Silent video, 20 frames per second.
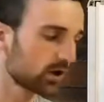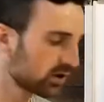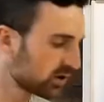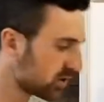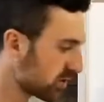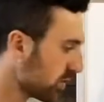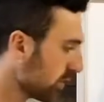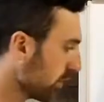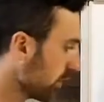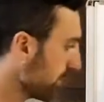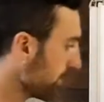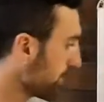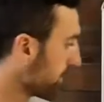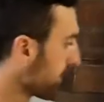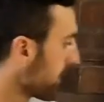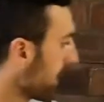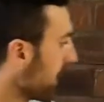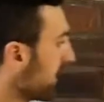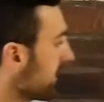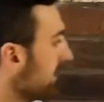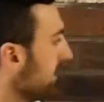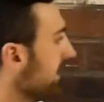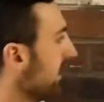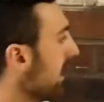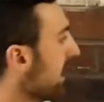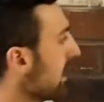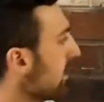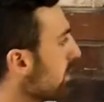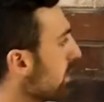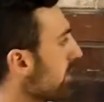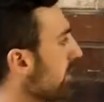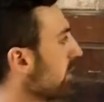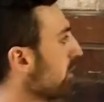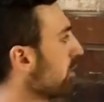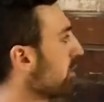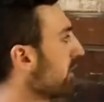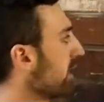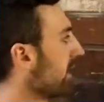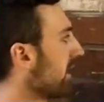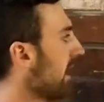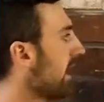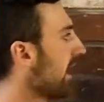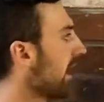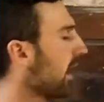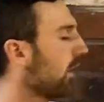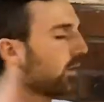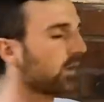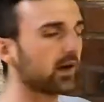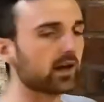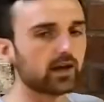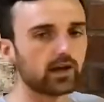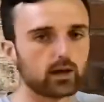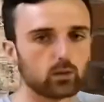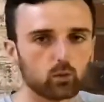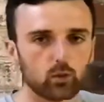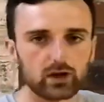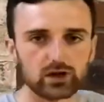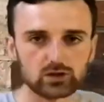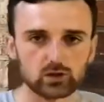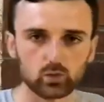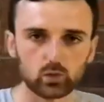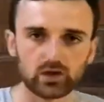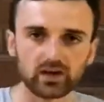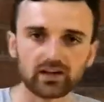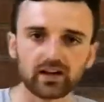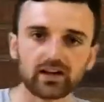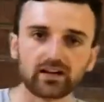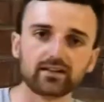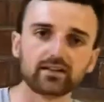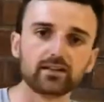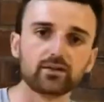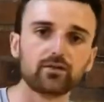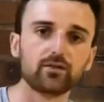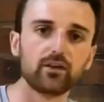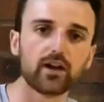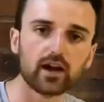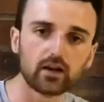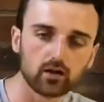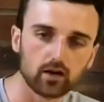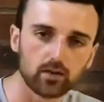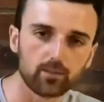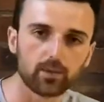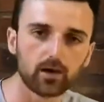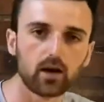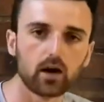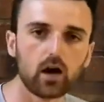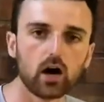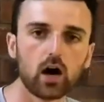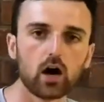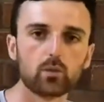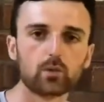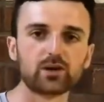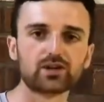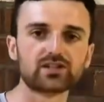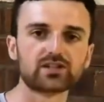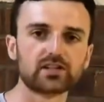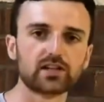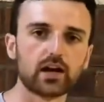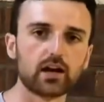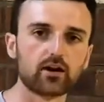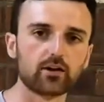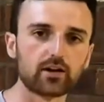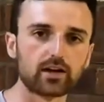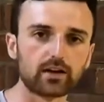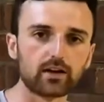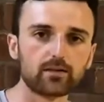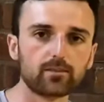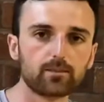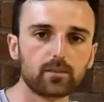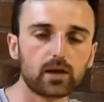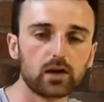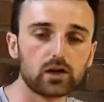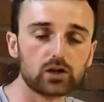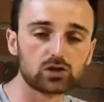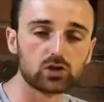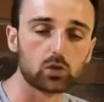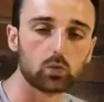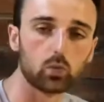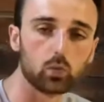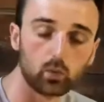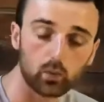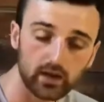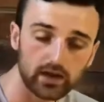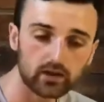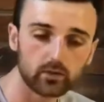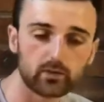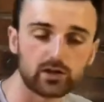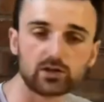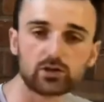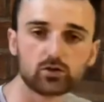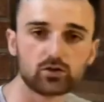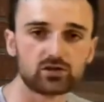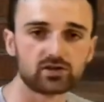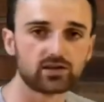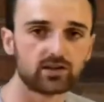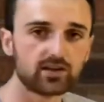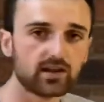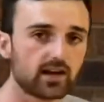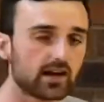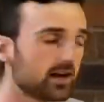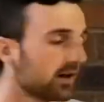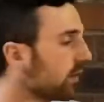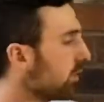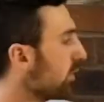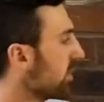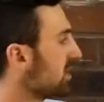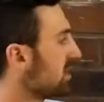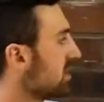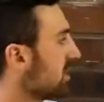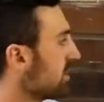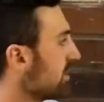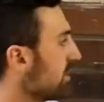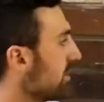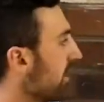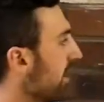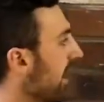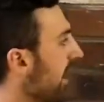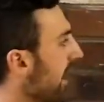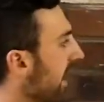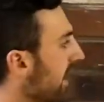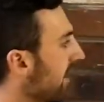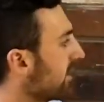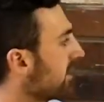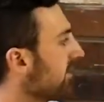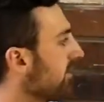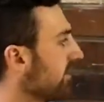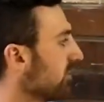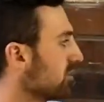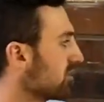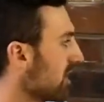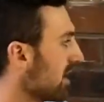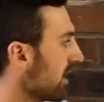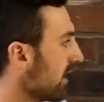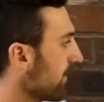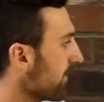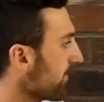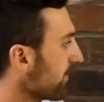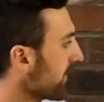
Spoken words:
So today we were looking at a way in which we can develop our CRE. So the way that we chose today was through interval training.